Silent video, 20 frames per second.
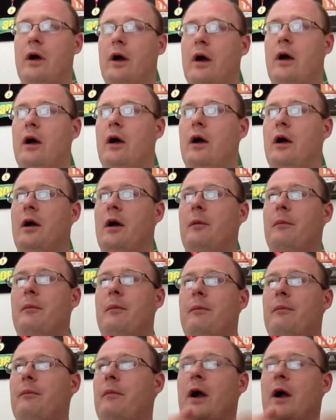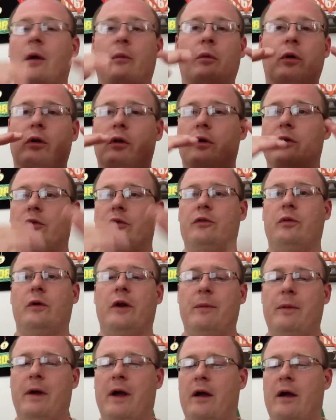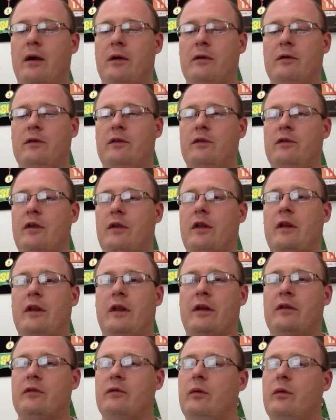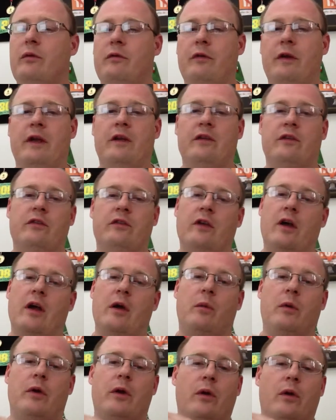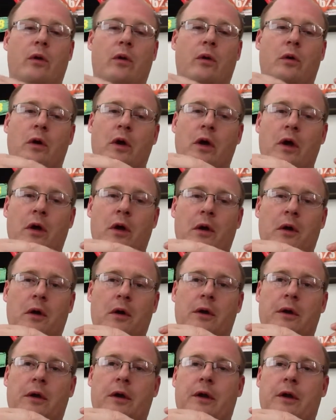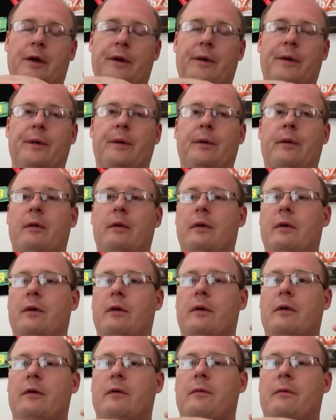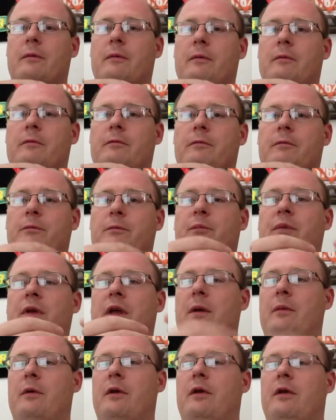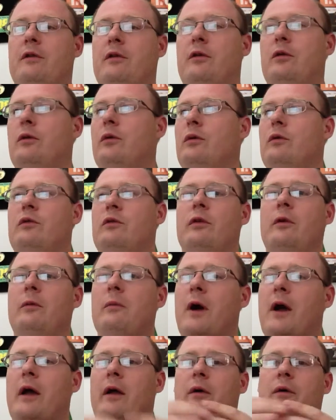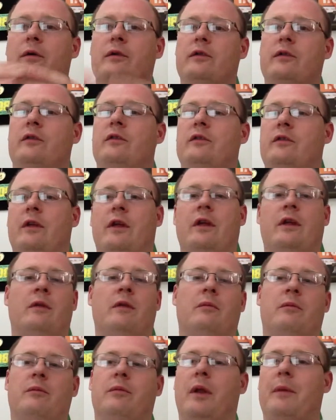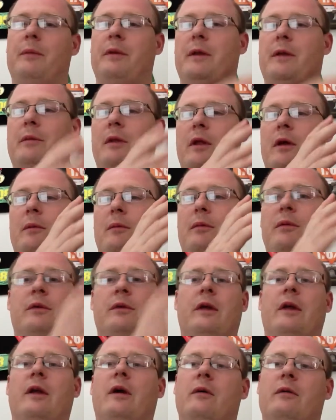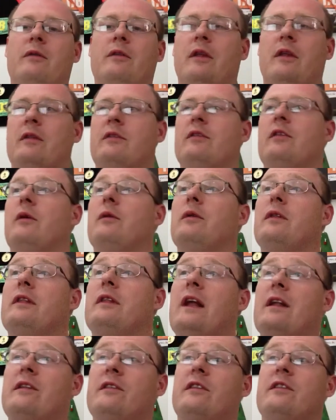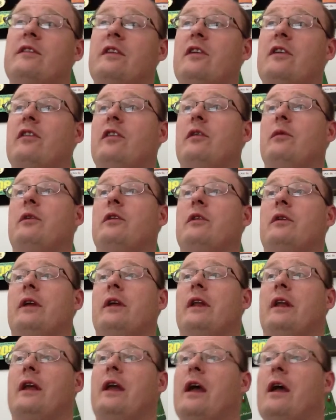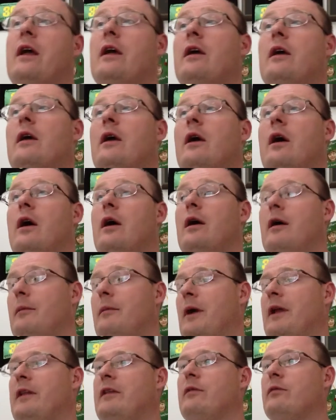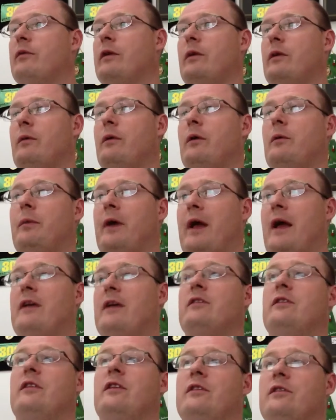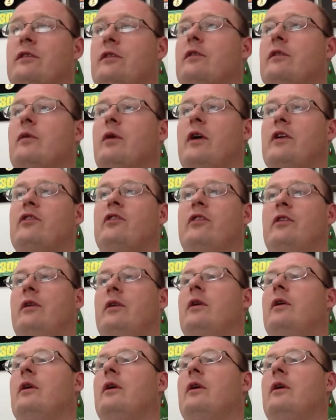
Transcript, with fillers: um i will lose 20 pounds in the next 12 weeks i will you know be able to do two miles in blumpity blump you know so that's essentially what they're getting at um, i did read on past this question